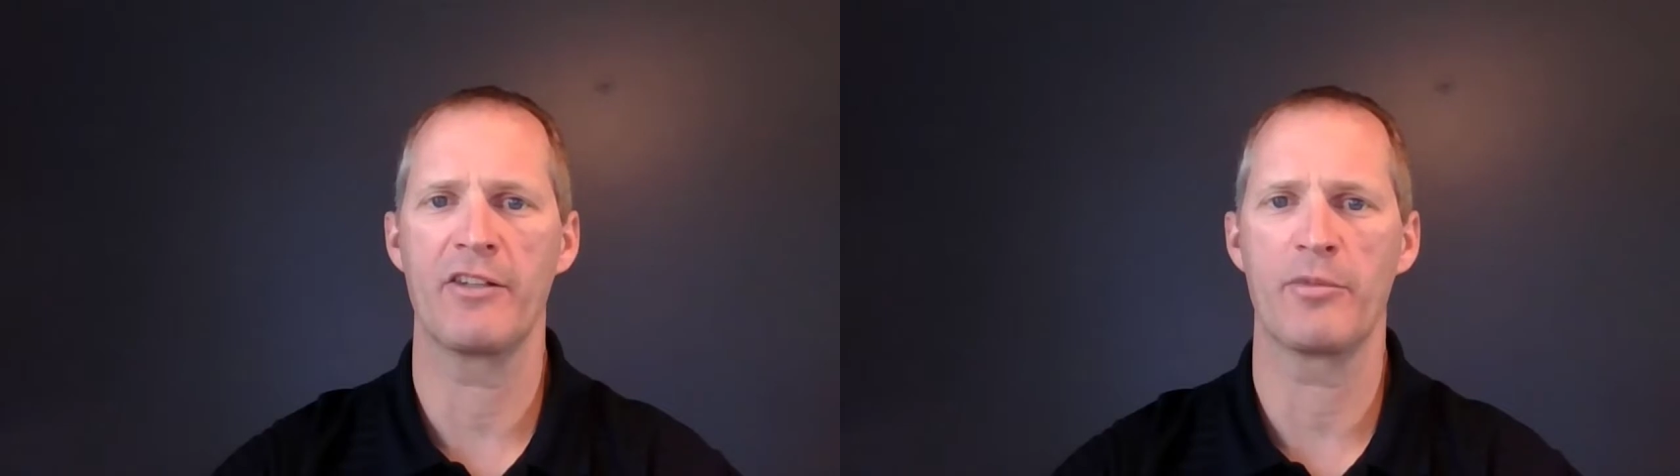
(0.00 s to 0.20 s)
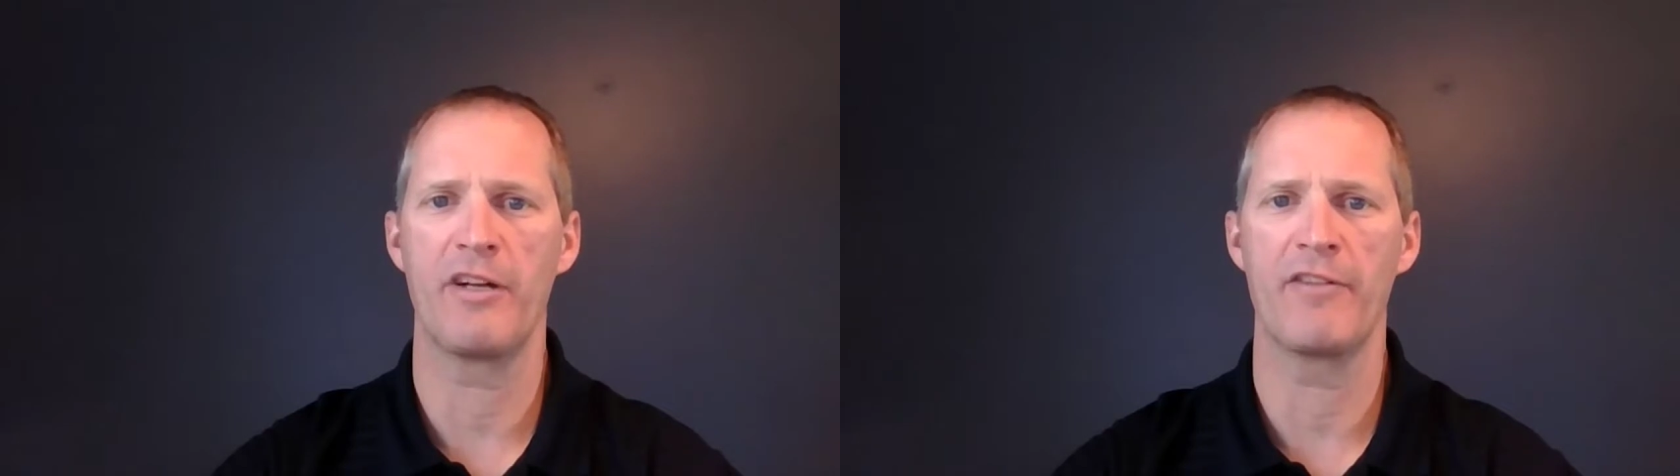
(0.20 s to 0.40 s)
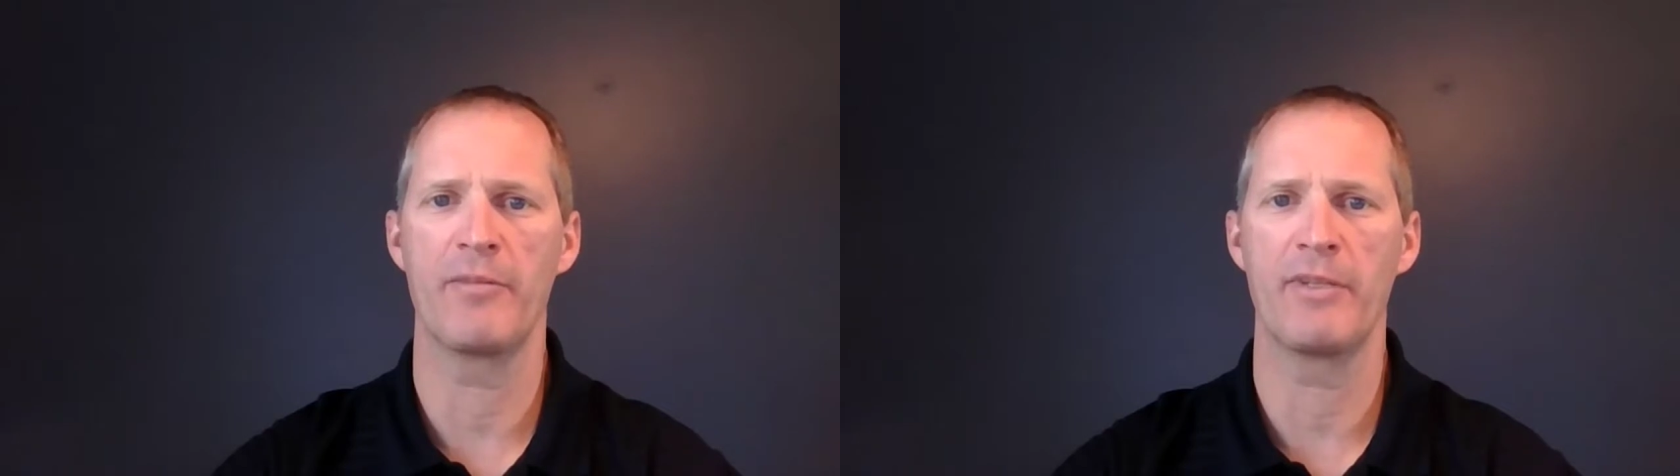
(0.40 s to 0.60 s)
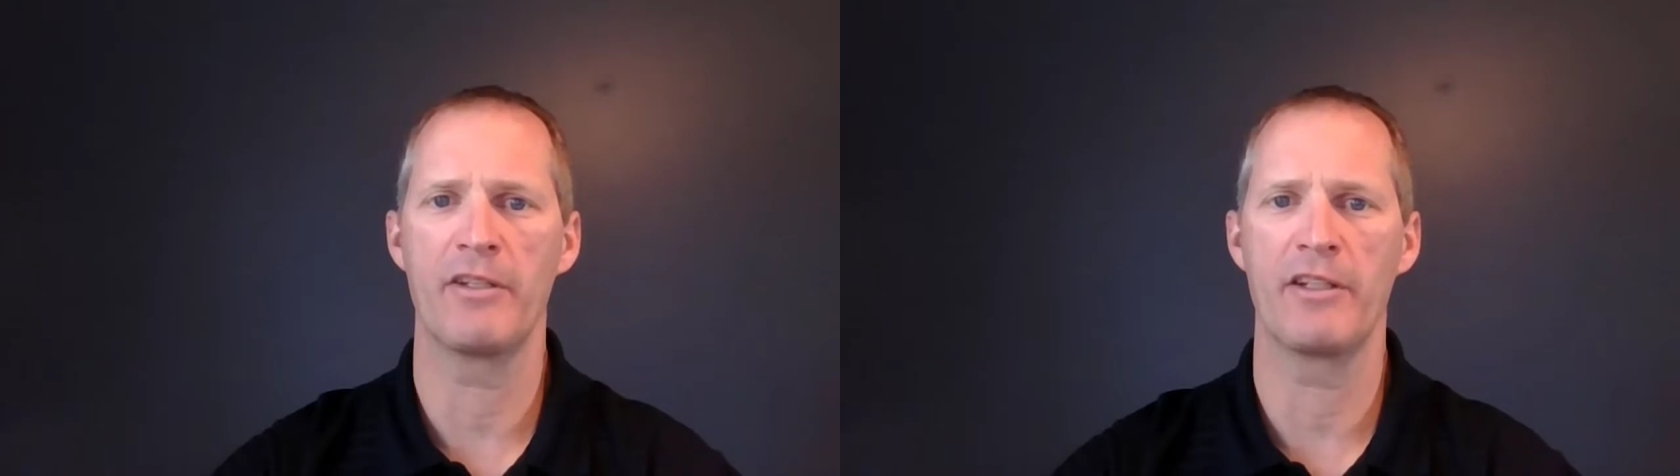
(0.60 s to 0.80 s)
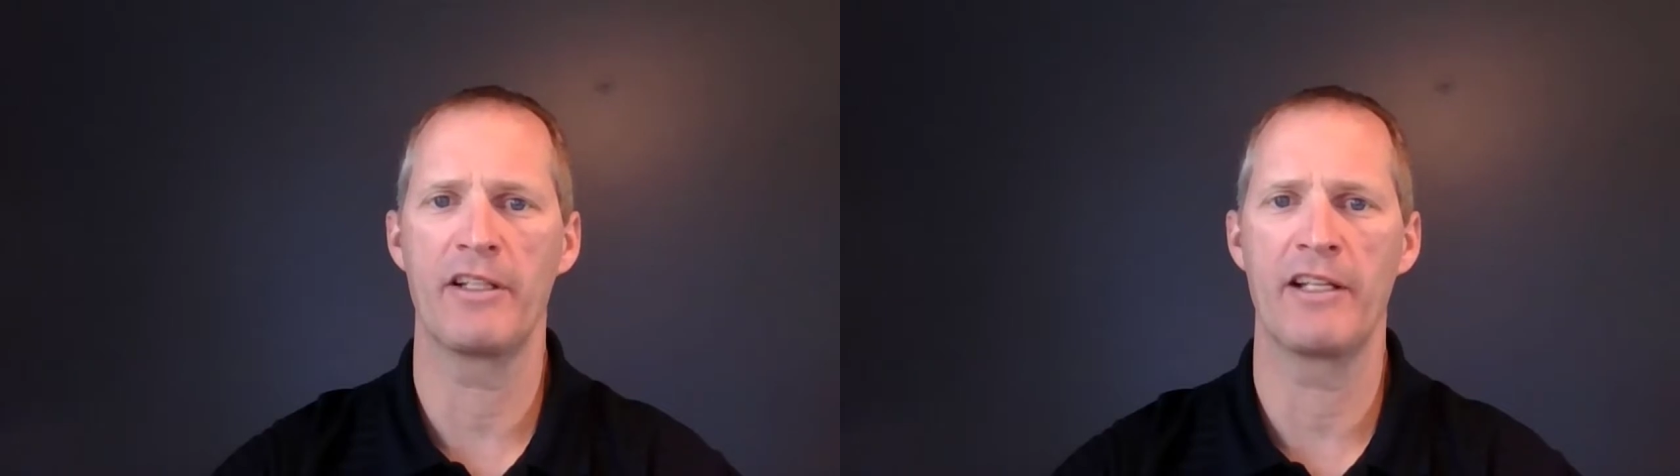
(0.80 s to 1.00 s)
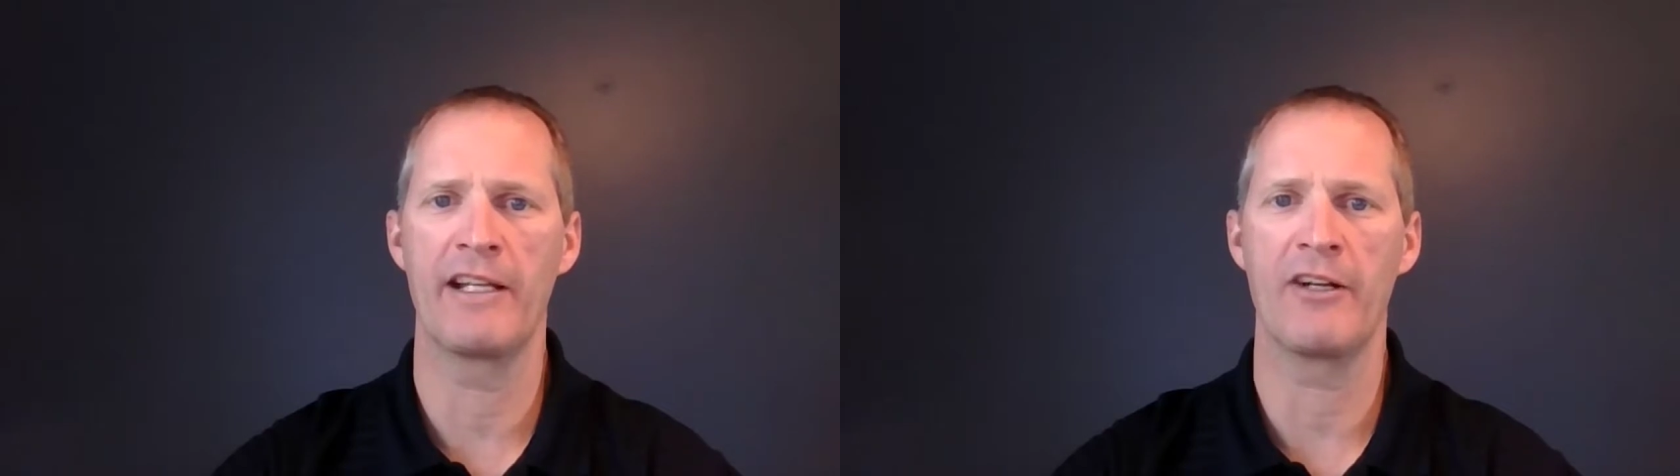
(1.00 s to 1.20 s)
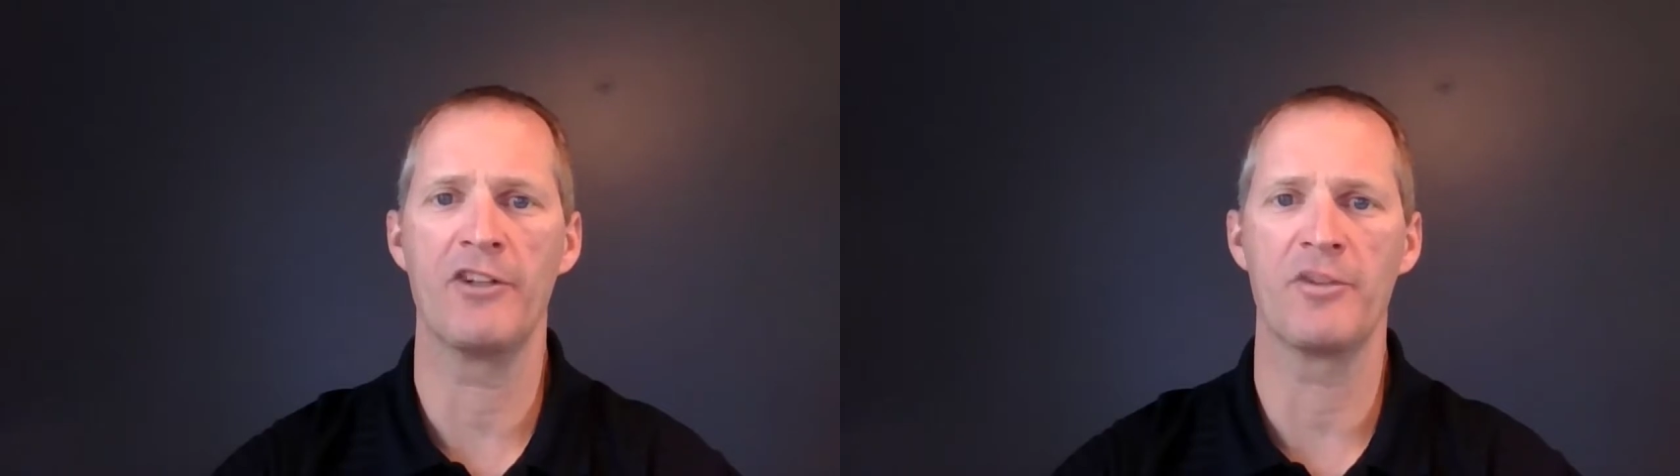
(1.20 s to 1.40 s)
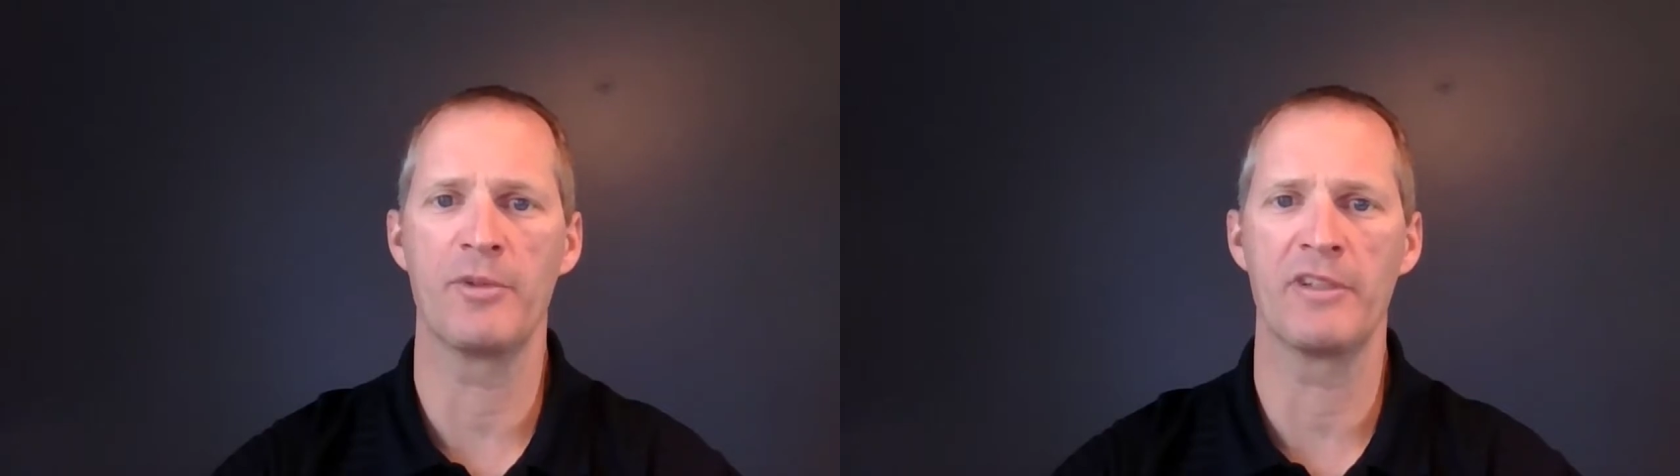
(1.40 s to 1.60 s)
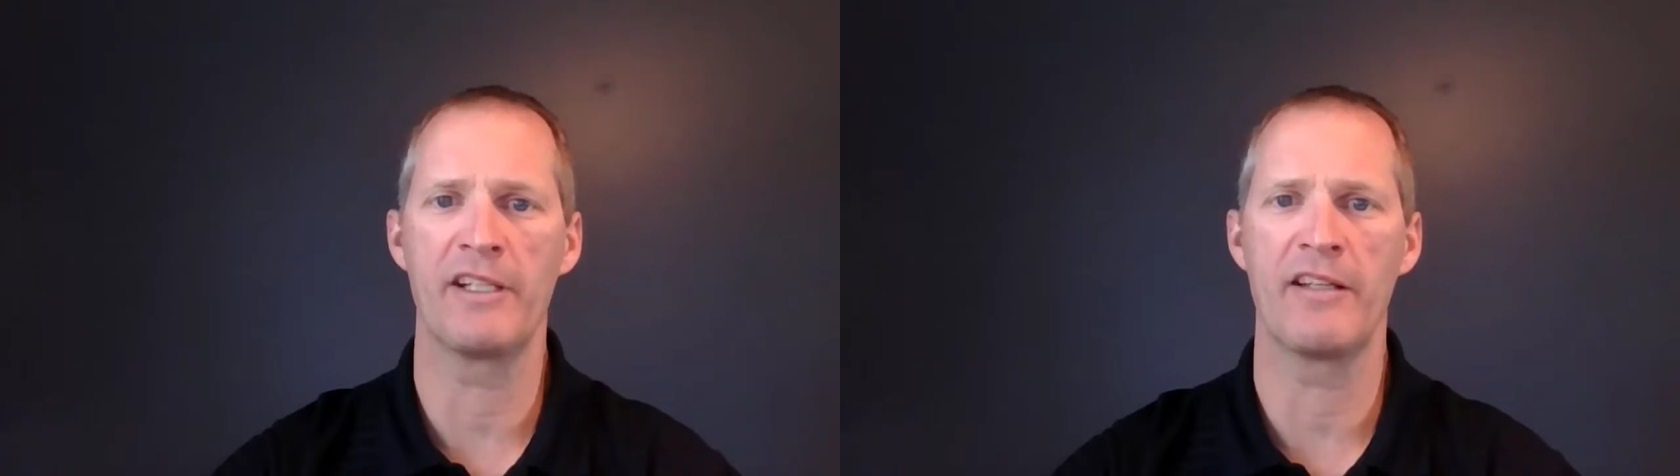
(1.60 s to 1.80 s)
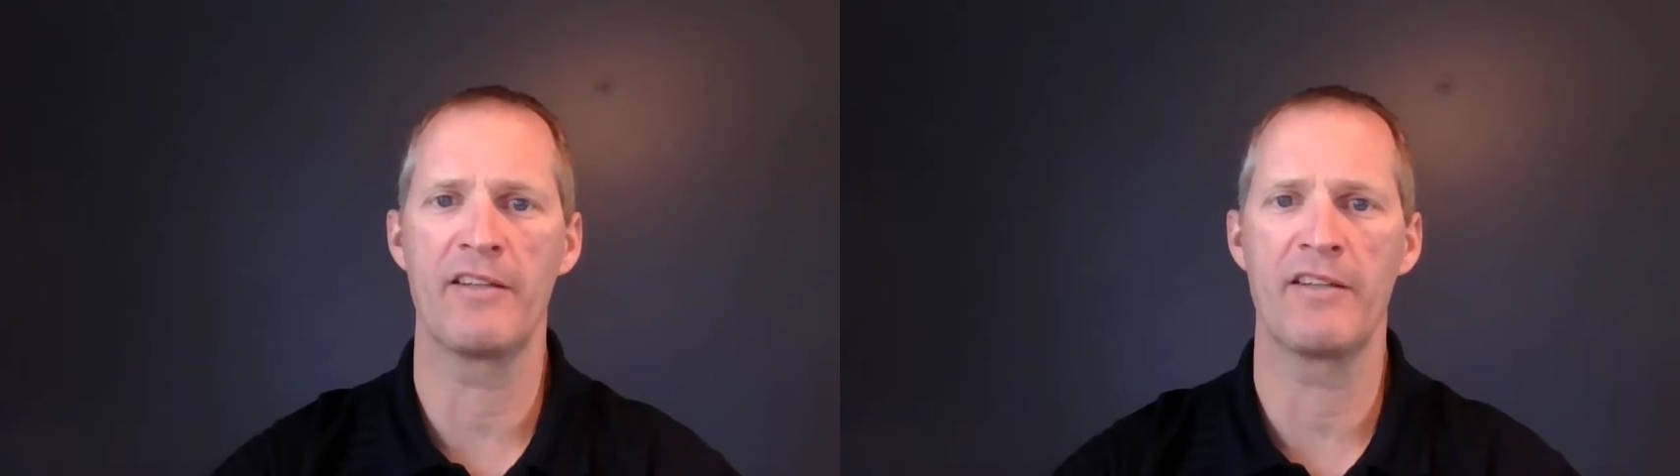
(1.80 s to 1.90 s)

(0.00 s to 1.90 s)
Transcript: profitability and ultimately